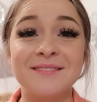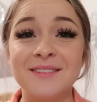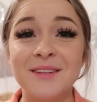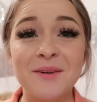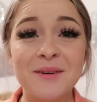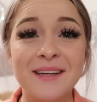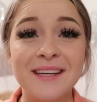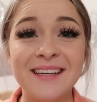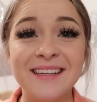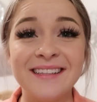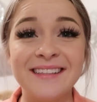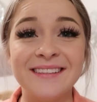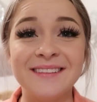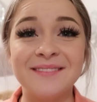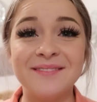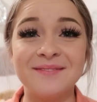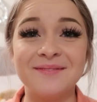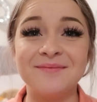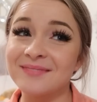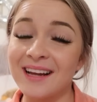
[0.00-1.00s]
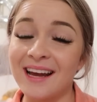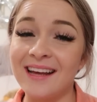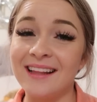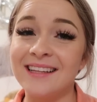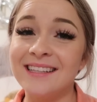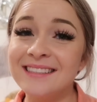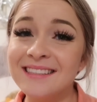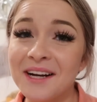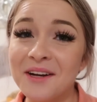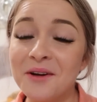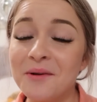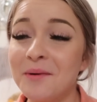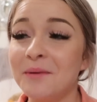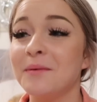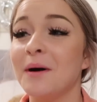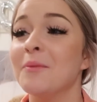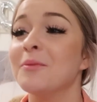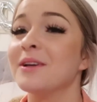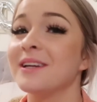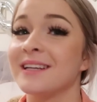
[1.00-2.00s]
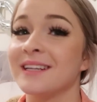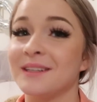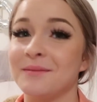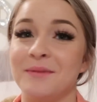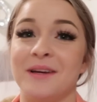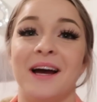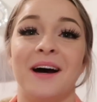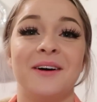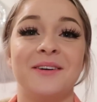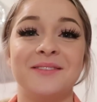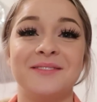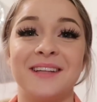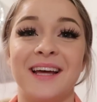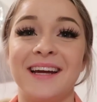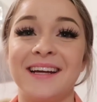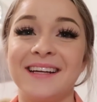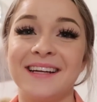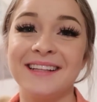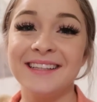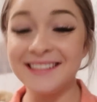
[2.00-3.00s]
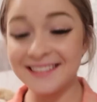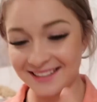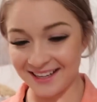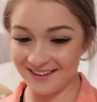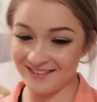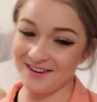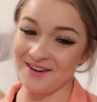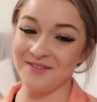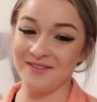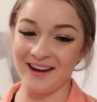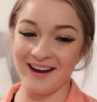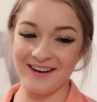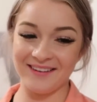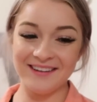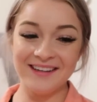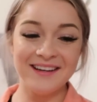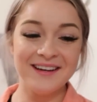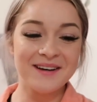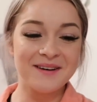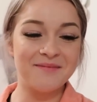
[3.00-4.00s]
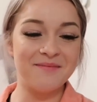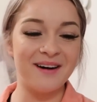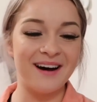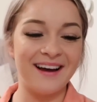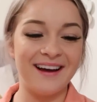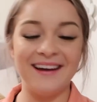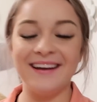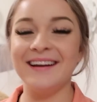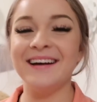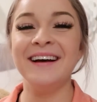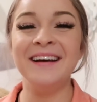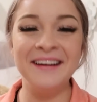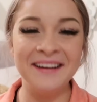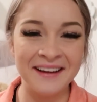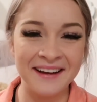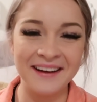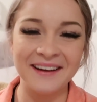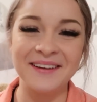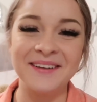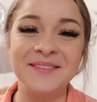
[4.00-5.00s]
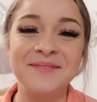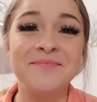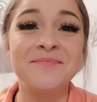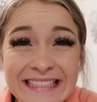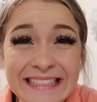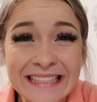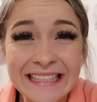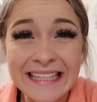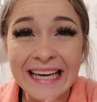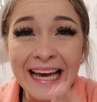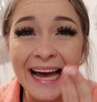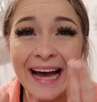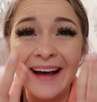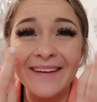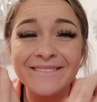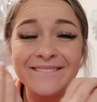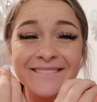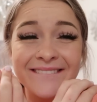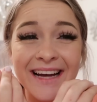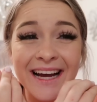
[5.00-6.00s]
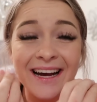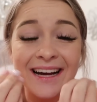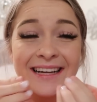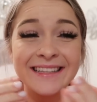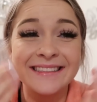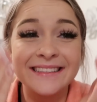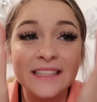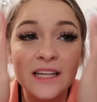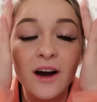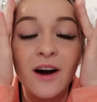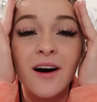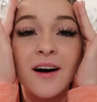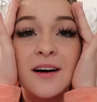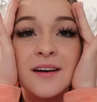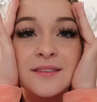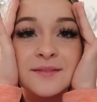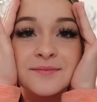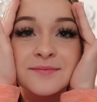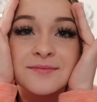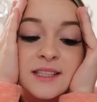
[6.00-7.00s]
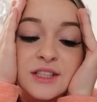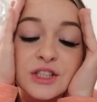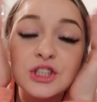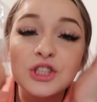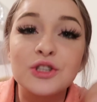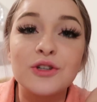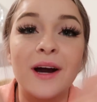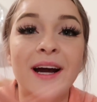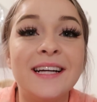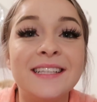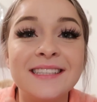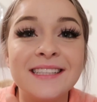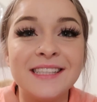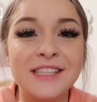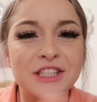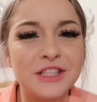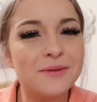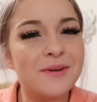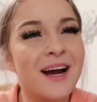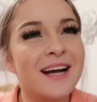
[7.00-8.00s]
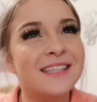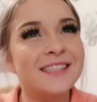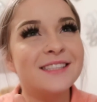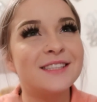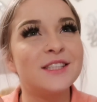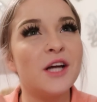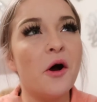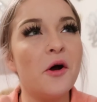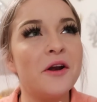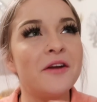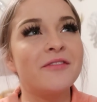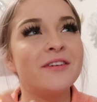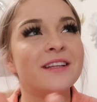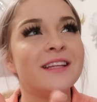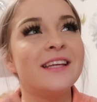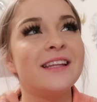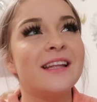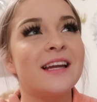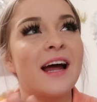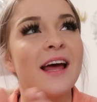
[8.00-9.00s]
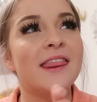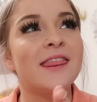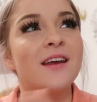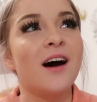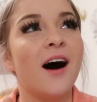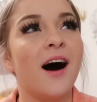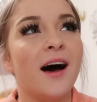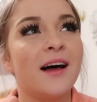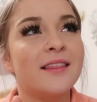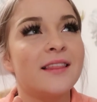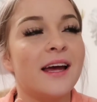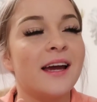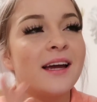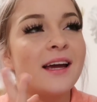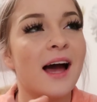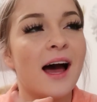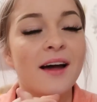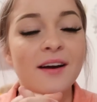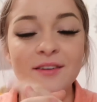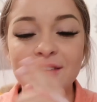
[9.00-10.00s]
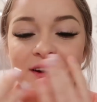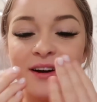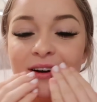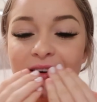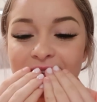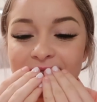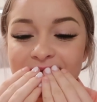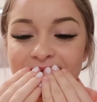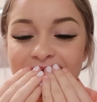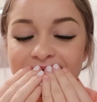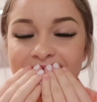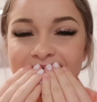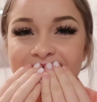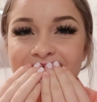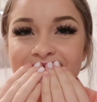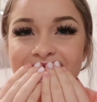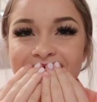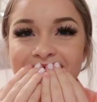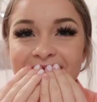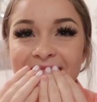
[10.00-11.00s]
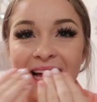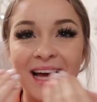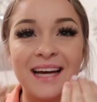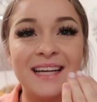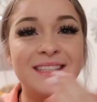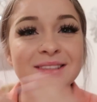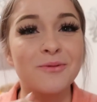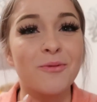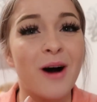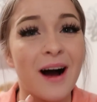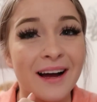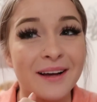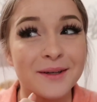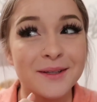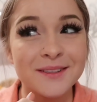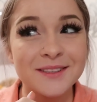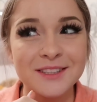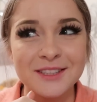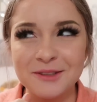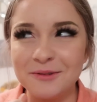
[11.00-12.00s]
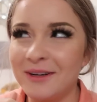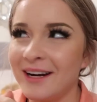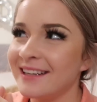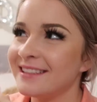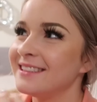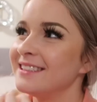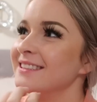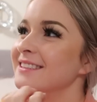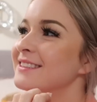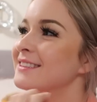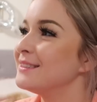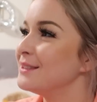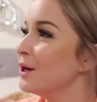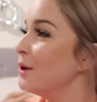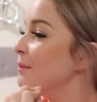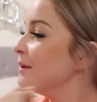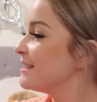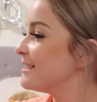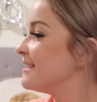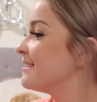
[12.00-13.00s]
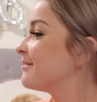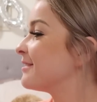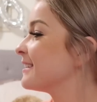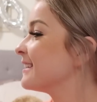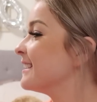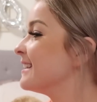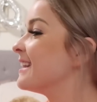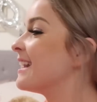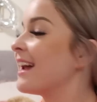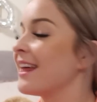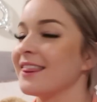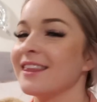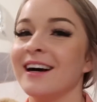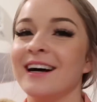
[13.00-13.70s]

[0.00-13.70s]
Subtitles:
low-key, at least I know my mom wouldn't kick me out. Like, at least I know now. But, yeah, oh my god, y'all. This is crazy. She reacted so differently than I thought. Like, I don't know. That is wild. She reacted so much differently than I